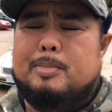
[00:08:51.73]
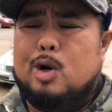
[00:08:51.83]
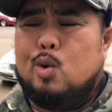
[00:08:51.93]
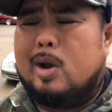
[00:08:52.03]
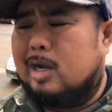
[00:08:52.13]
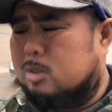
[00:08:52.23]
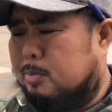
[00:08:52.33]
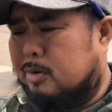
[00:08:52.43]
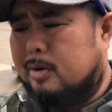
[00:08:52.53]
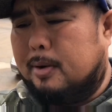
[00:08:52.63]
I'm no
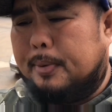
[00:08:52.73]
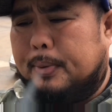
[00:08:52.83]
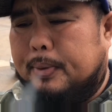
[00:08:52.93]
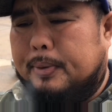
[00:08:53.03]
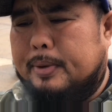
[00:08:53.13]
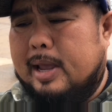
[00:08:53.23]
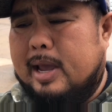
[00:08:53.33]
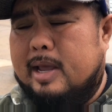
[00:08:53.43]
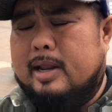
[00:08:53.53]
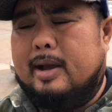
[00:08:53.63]
expert
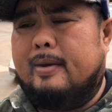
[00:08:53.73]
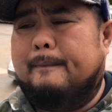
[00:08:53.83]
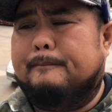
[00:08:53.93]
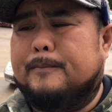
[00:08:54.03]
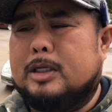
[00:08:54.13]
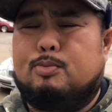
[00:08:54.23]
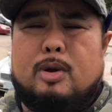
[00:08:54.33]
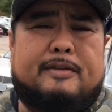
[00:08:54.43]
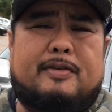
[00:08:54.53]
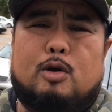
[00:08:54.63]
at
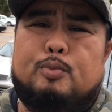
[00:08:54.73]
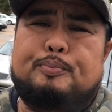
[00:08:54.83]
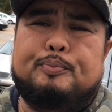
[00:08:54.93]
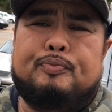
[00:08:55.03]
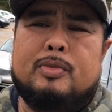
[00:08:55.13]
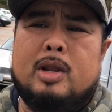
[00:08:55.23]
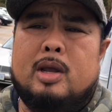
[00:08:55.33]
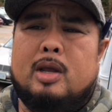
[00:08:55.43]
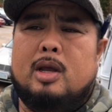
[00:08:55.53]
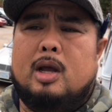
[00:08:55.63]
spray foam.
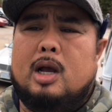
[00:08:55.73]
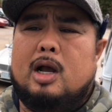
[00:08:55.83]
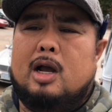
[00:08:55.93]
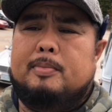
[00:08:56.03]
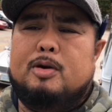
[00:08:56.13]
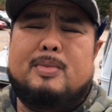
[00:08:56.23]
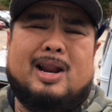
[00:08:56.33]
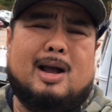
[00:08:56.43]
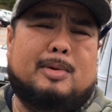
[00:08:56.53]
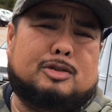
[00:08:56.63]
No
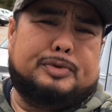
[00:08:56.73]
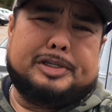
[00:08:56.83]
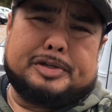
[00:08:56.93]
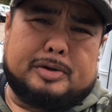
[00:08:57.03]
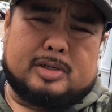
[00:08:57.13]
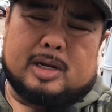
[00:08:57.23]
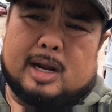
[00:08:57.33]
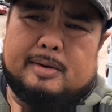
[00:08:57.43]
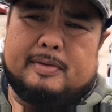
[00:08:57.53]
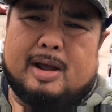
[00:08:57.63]
matter how much research
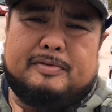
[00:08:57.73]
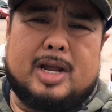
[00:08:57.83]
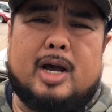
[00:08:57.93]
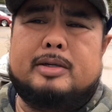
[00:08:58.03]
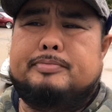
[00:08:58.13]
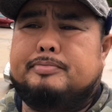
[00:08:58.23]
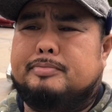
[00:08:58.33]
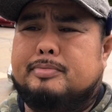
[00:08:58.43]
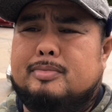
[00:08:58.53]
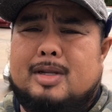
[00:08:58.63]
I've done,
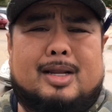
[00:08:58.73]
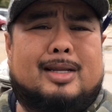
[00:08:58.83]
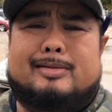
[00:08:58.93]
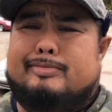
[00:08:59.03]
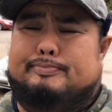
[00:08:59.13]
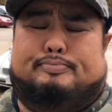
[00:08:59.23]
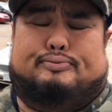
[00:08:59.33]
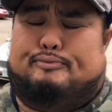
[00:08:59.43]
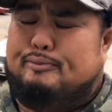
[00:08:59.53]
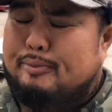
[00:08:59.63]
and it's
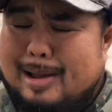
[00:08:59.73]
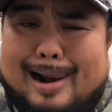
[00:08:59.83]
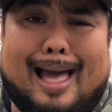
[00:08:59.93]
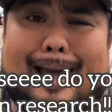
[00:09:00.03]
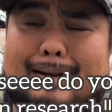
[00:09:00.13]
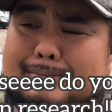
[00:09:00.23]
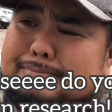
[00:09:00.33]
a lot,